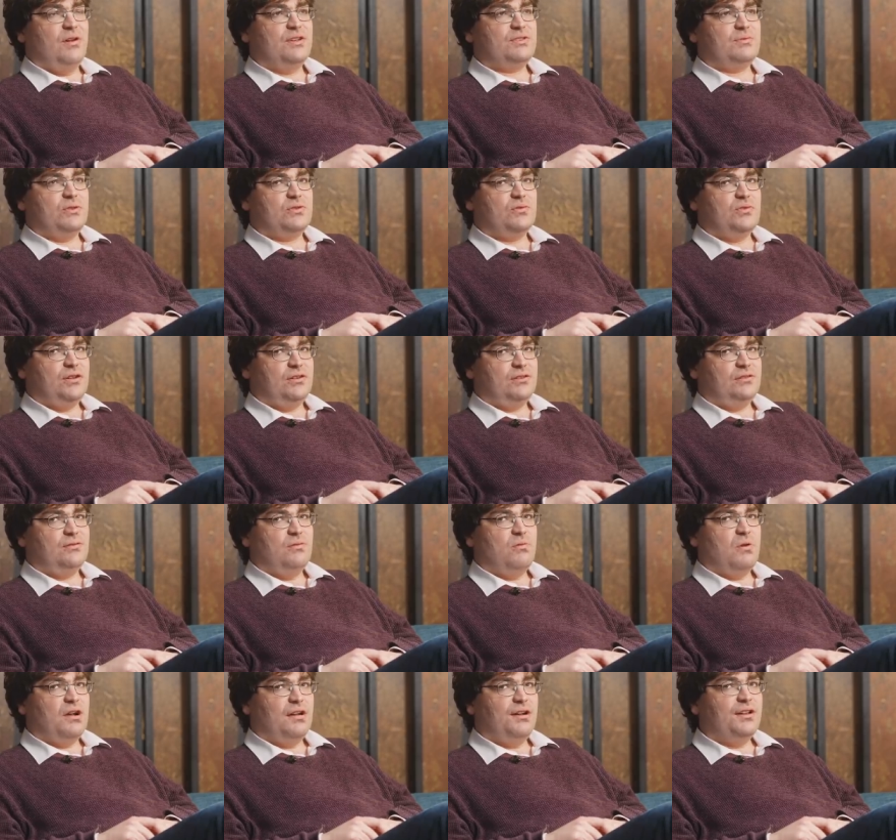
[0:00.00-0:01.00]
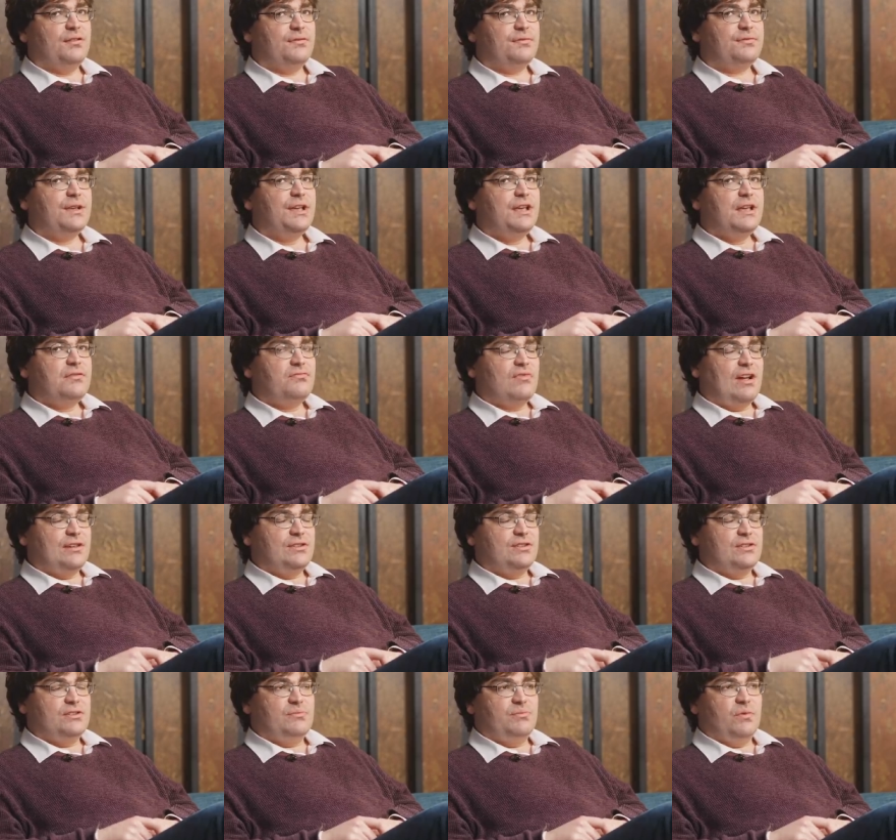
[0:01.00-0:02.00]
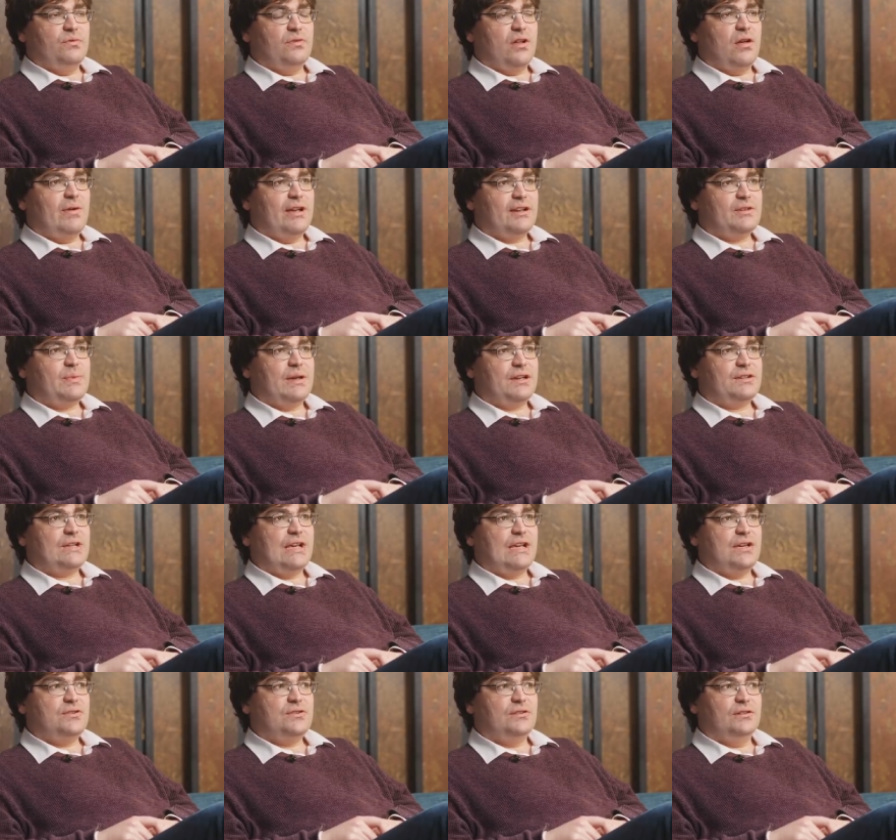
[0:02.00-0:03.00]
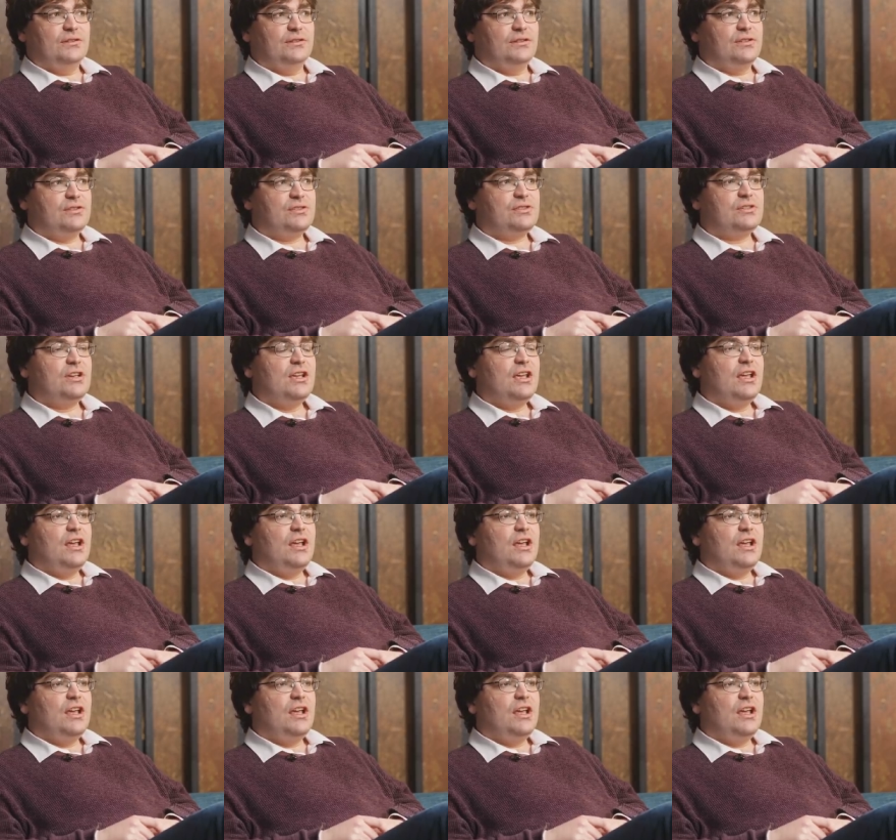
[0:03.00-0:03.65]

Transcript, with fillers: I suppose, what you'd call a kind of racism of low expectations,